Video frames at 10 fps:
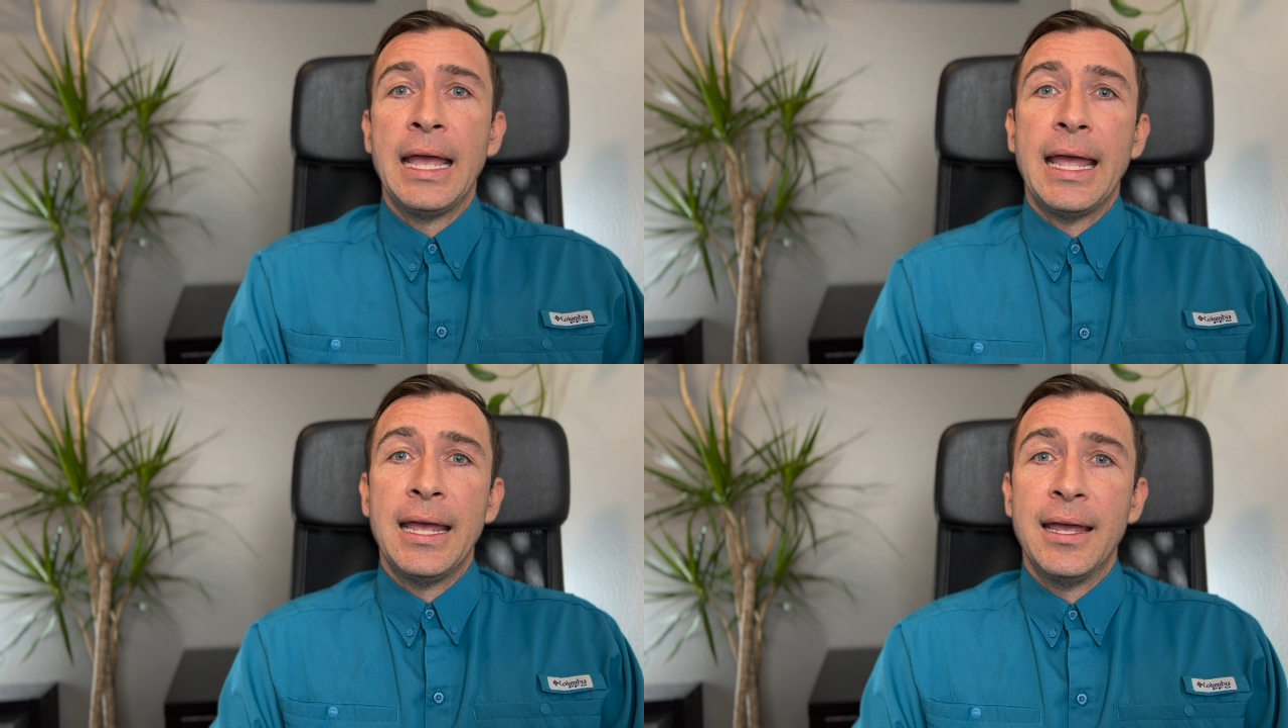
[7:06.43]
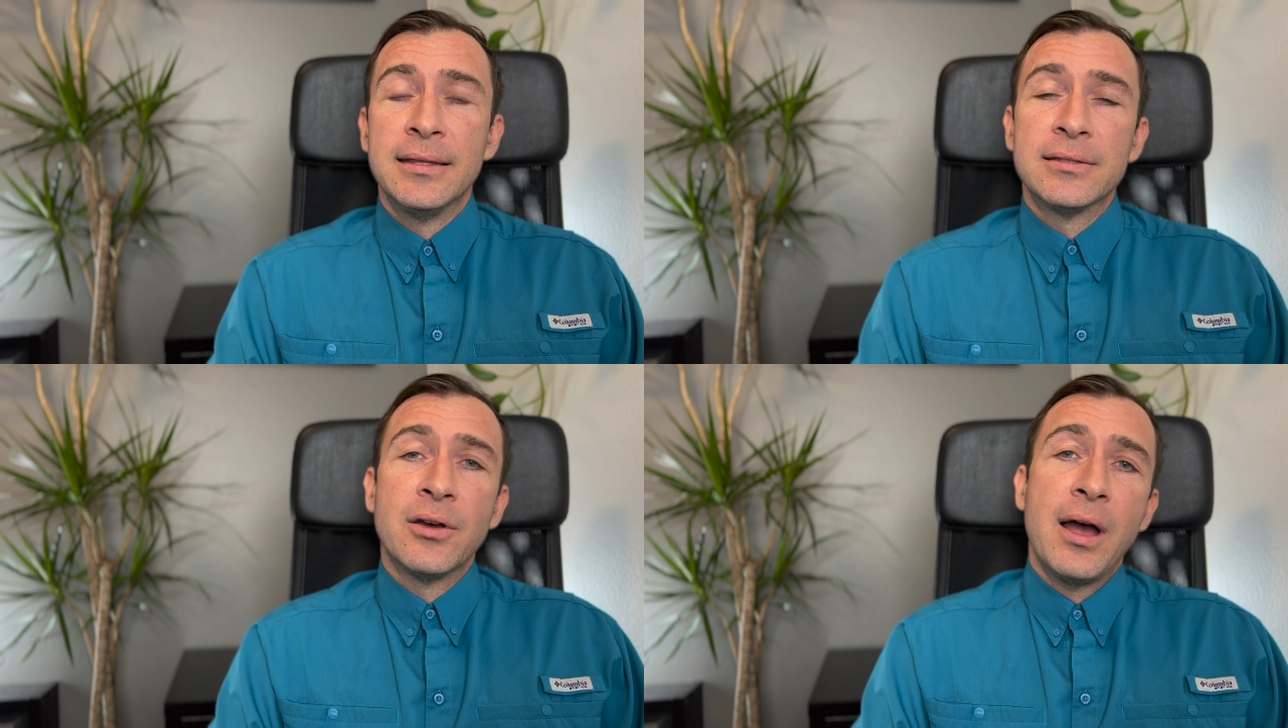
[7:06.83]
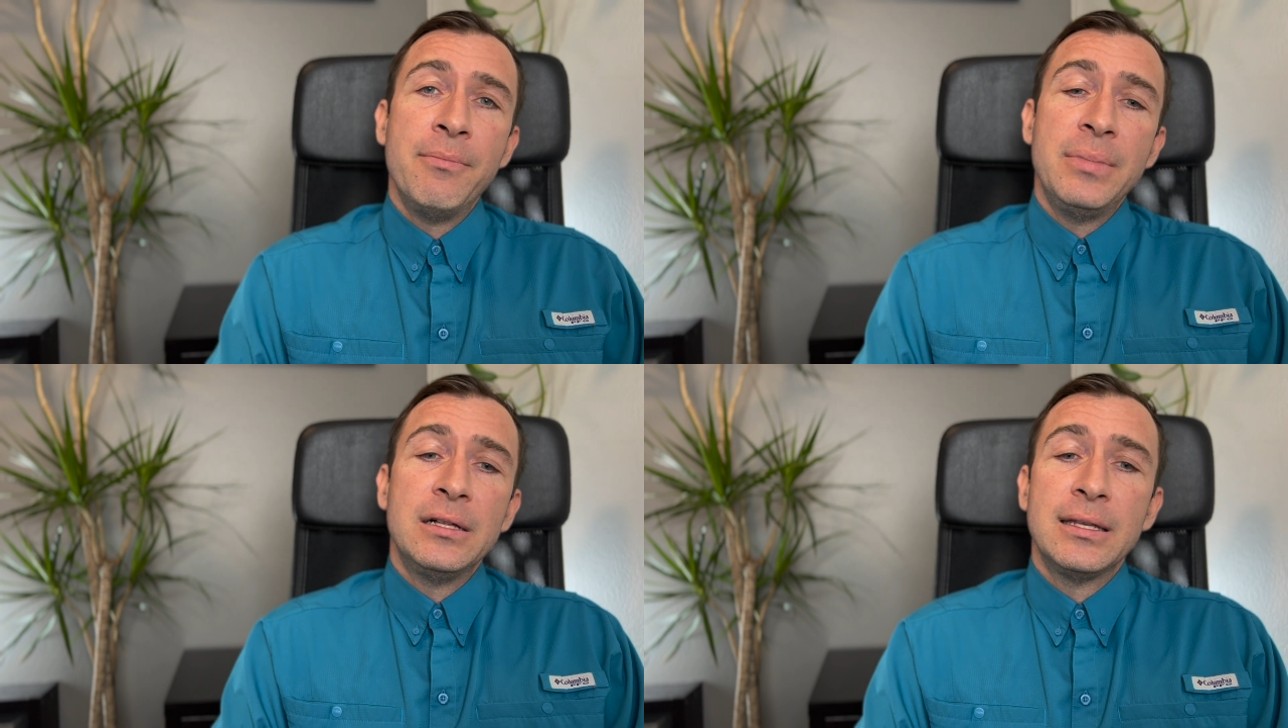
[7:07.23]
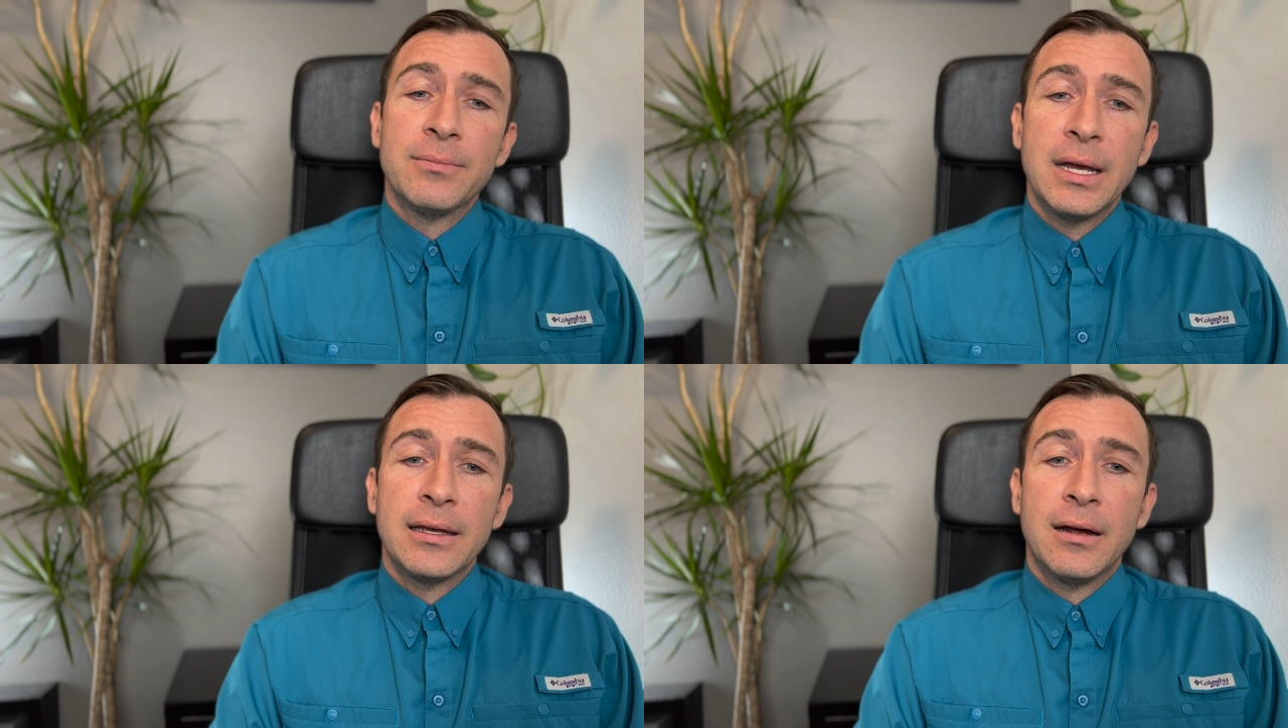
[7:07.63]
And so I'm building
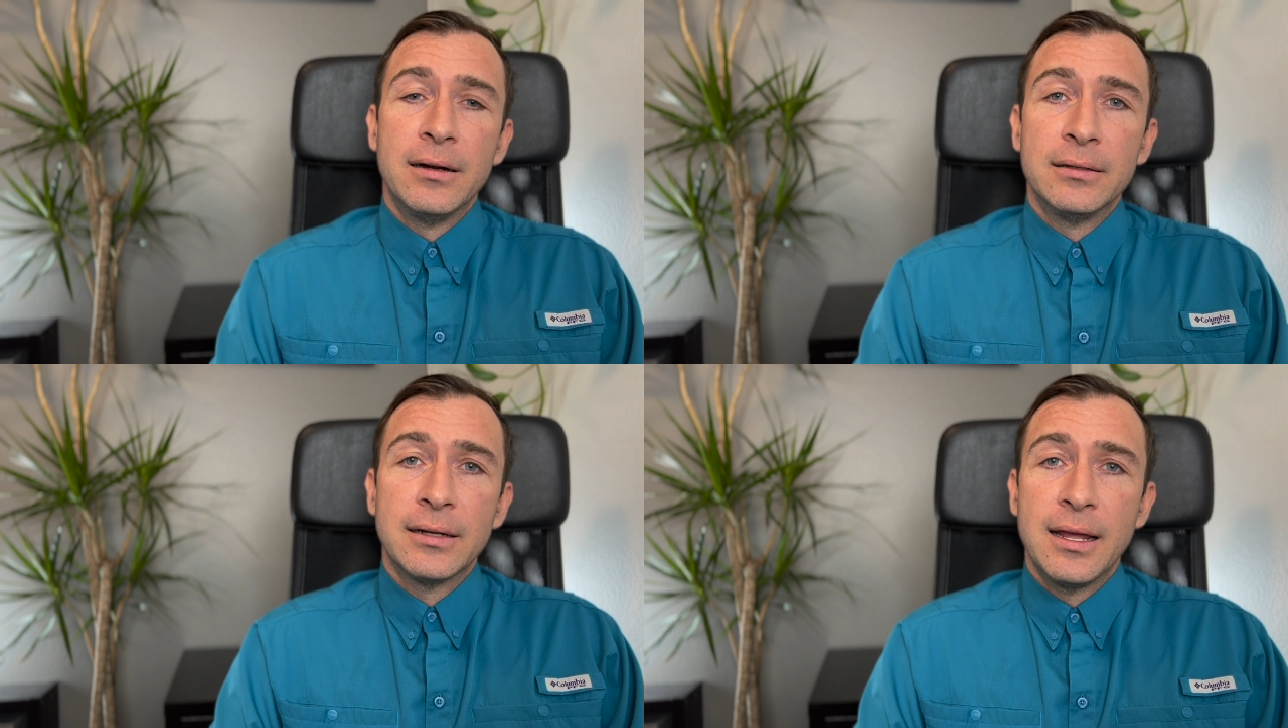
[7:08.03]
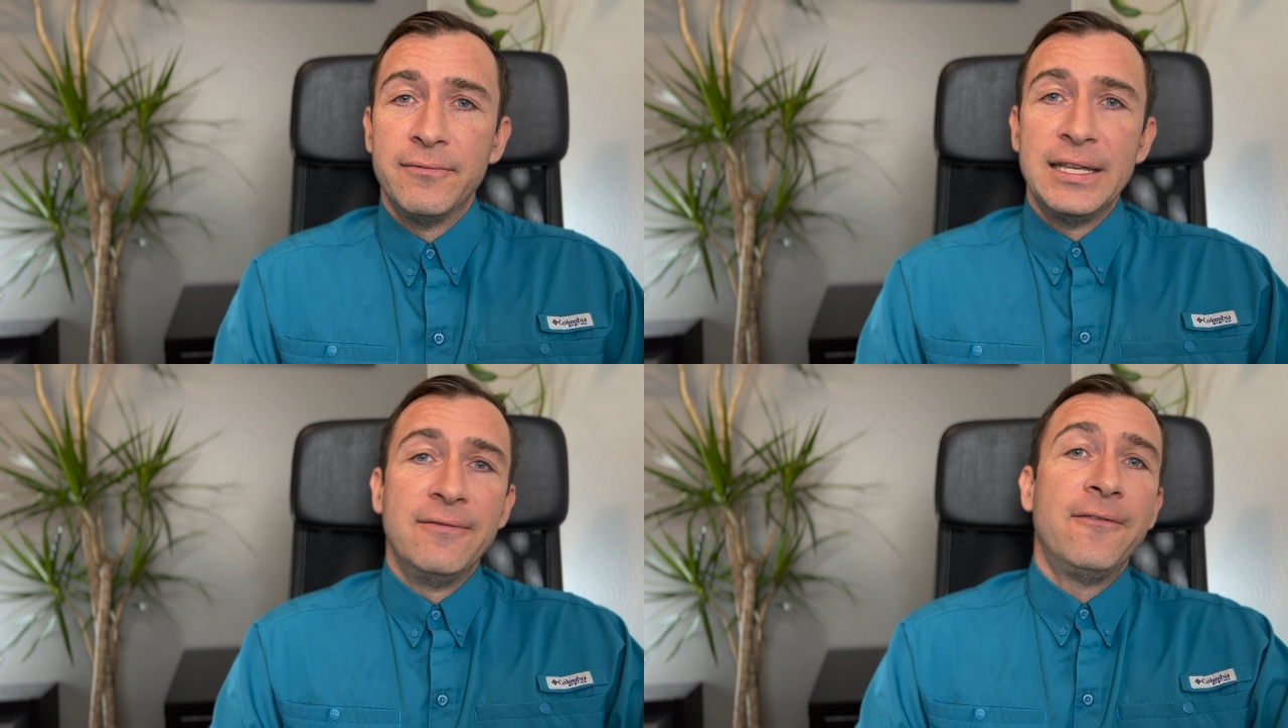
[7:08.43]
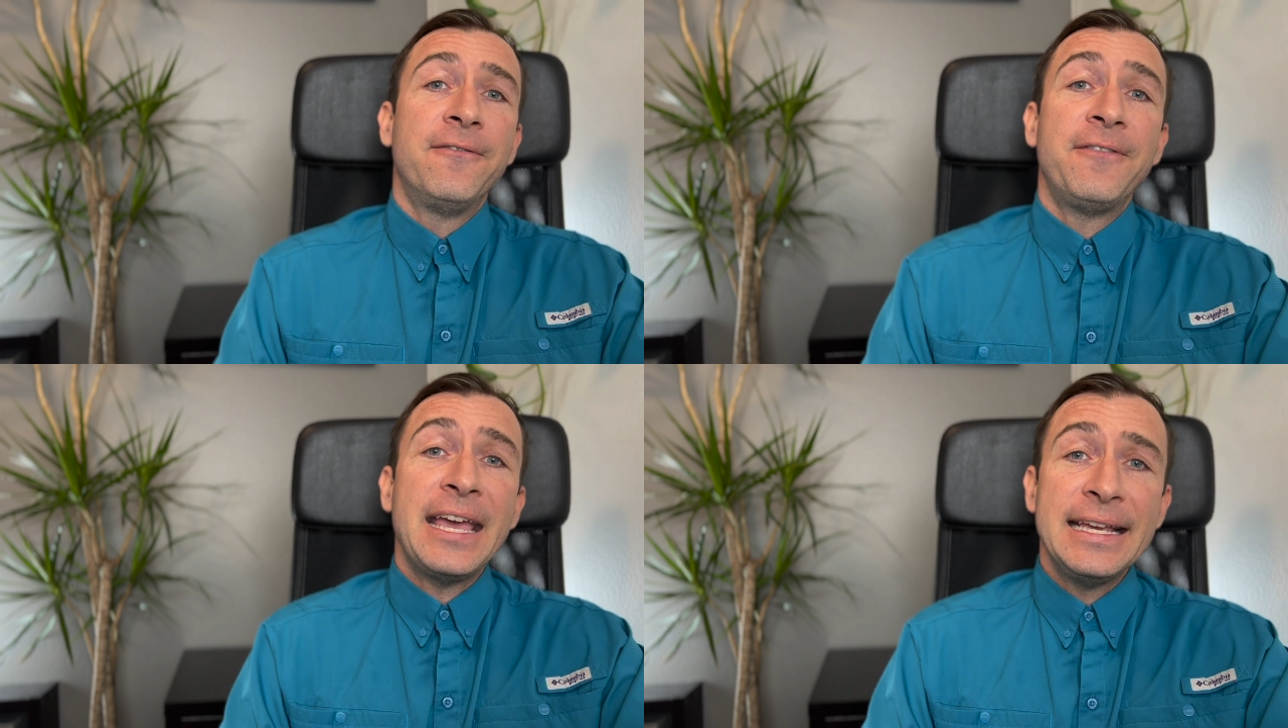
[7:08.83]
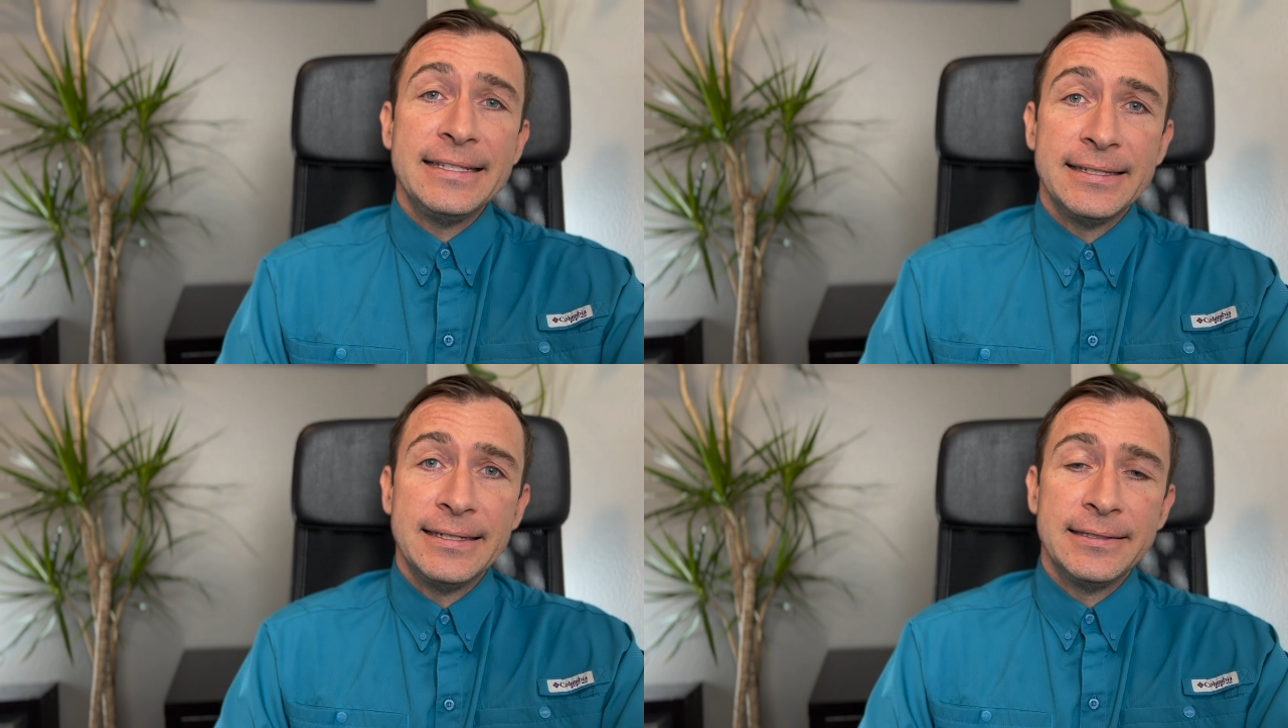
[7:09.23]
my garden kind of in
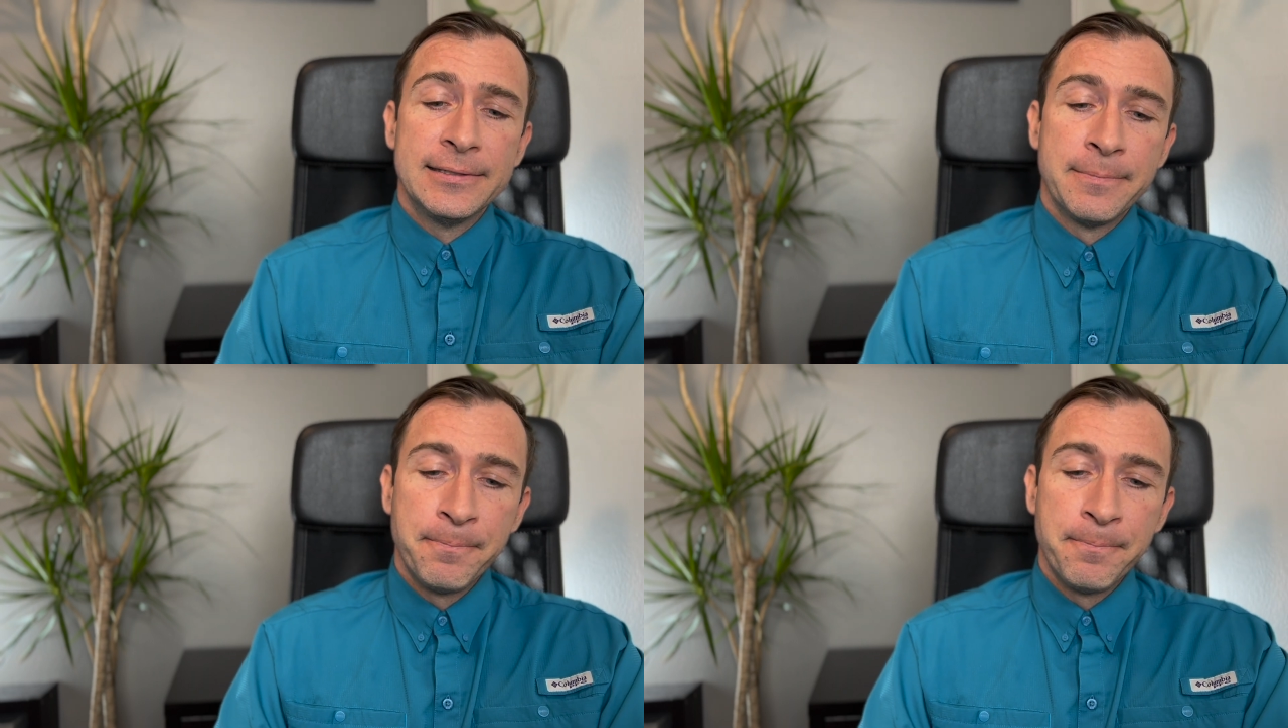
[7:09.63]
phases,